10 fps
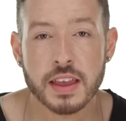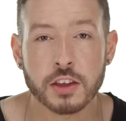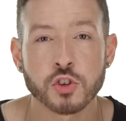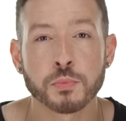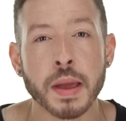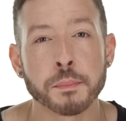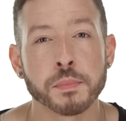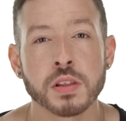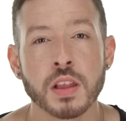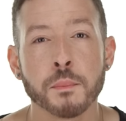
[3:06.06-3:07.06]
texture by
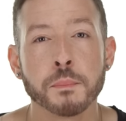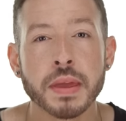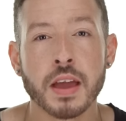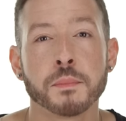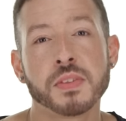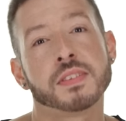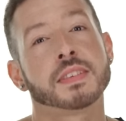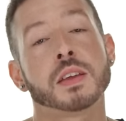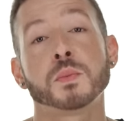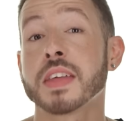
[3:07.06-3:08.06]
plumping up the
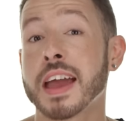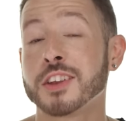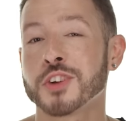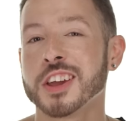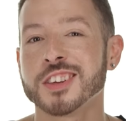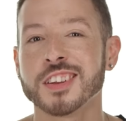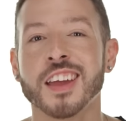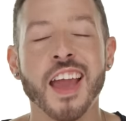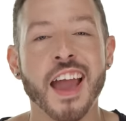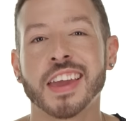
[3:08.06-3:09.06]
skin with hydration
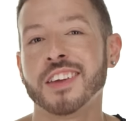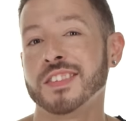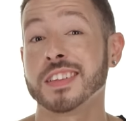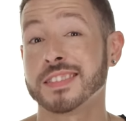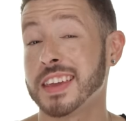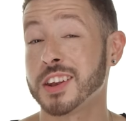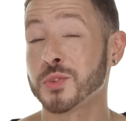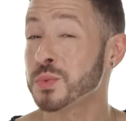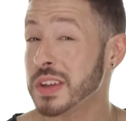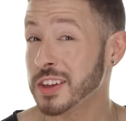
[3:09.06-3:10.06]
and giving the skin
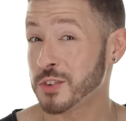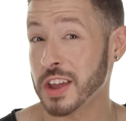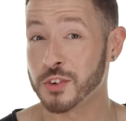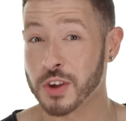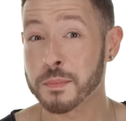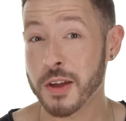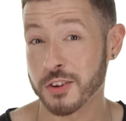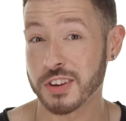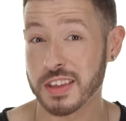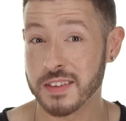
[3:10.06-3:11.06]
a really great grip
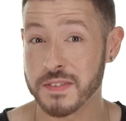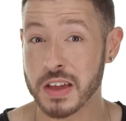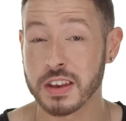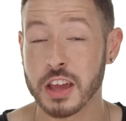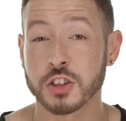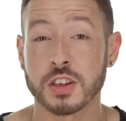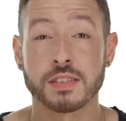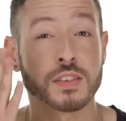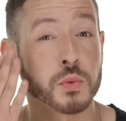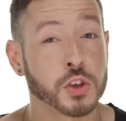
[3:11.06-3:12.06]
underneath the
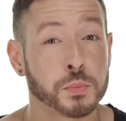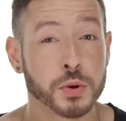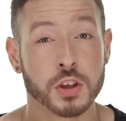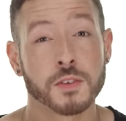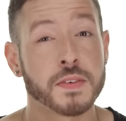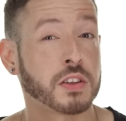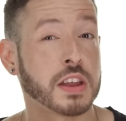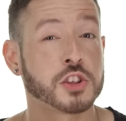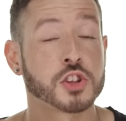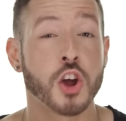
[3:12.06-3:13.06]
foundation. So when you put your
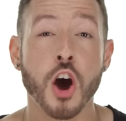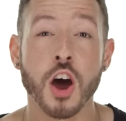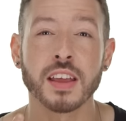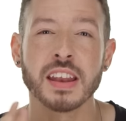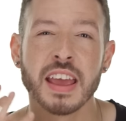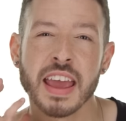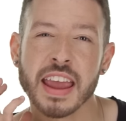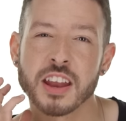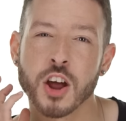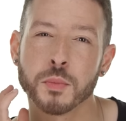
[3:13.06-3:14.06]
foundation on,
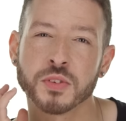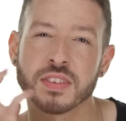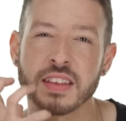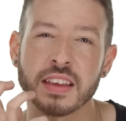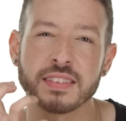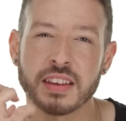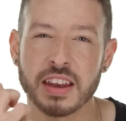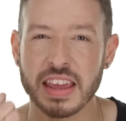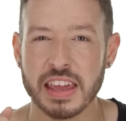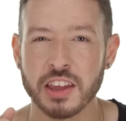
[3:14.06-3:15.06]
it almost sticks and
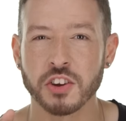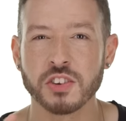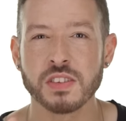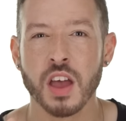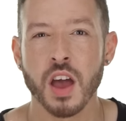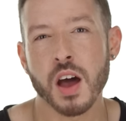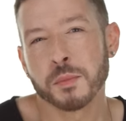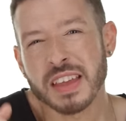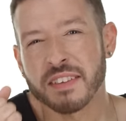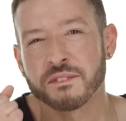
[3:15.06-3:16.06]
adheres,
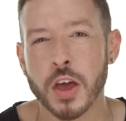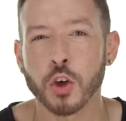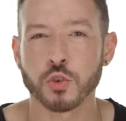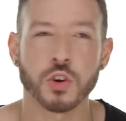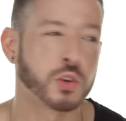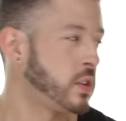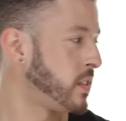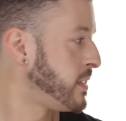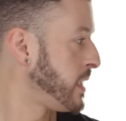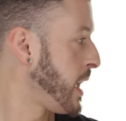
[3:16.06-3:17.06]
almost like Velcro to
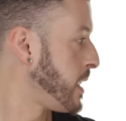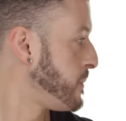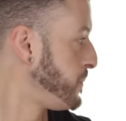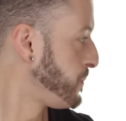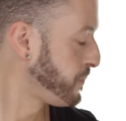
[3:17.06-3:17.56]
the skin.